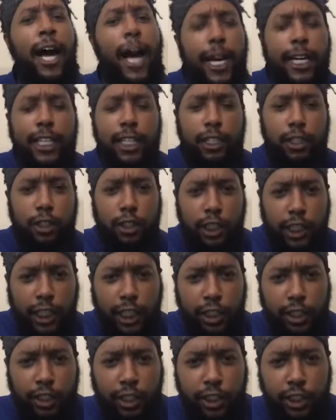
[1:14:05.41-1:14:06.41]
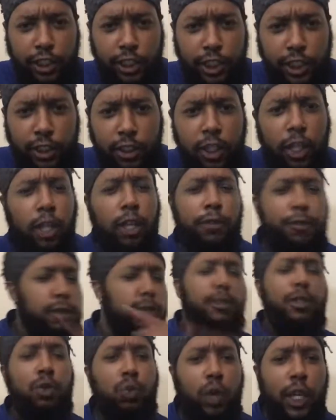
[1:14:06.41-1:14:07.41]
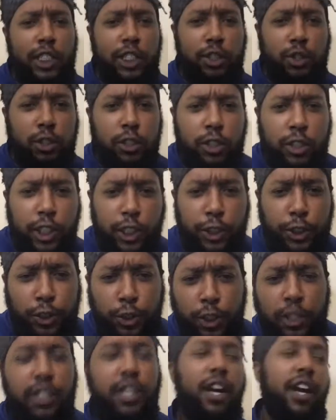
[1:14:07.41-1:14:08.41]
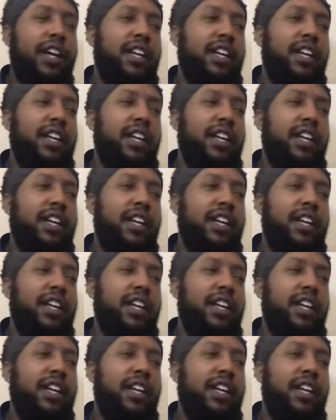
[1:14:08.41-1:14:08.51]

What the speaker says: I gotta get this shit from the Western District?